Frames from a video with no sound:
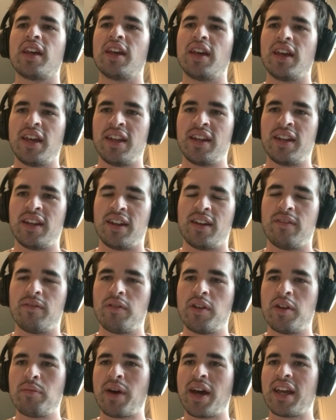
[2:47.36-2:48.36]
In
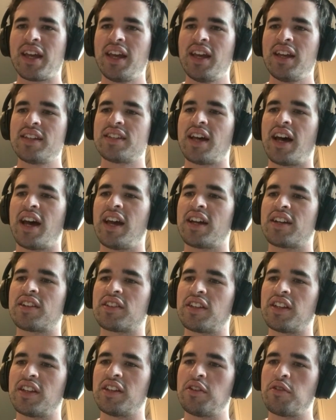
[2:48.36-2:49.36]
my case, I
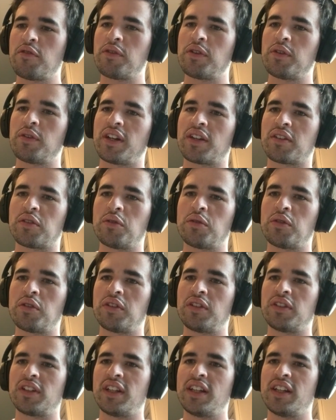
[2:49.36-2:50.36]
actually interviewed at
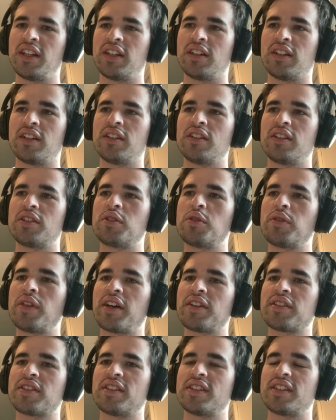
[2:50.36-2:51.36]
Google in
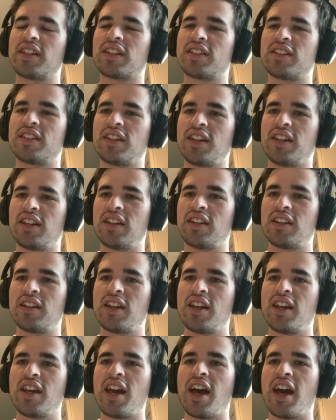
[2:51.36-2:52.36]
2016,
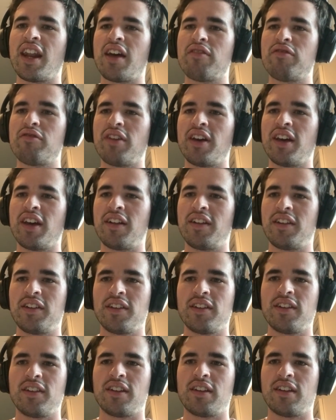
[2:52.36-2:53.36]
and I failed.
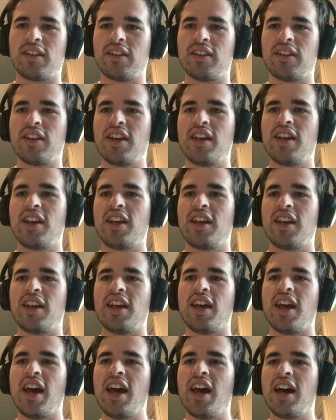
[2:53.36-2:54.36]

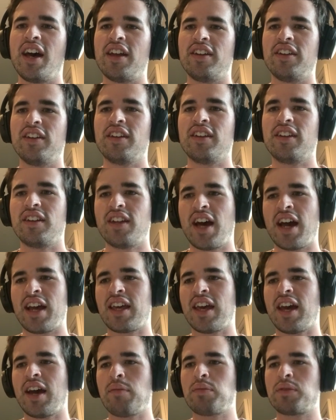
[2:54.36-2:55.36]
And I
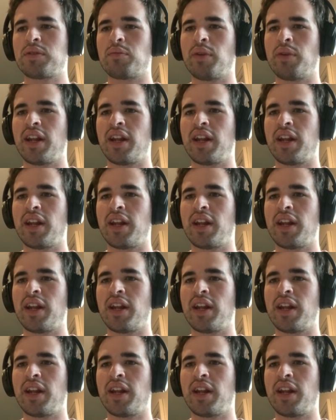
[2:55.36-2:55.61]
kept